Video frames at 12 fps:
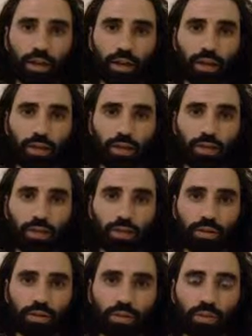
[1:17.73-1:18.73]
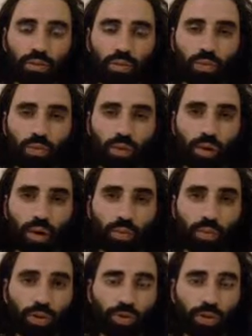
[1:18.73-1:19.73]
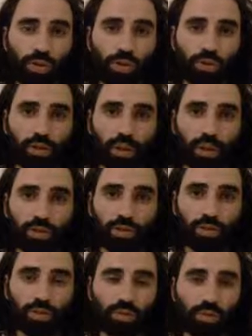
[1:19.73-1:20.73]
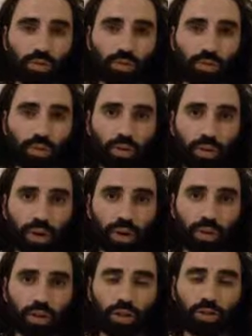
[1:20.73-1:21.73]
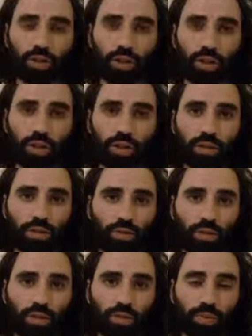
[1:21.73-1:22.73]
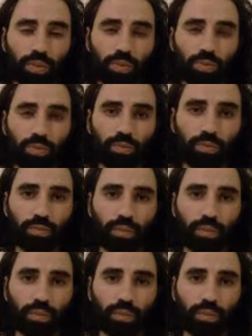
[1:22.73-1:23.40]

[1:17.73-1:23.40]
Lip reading: And our purpose here in life is to worship Allah. He created us to worship him.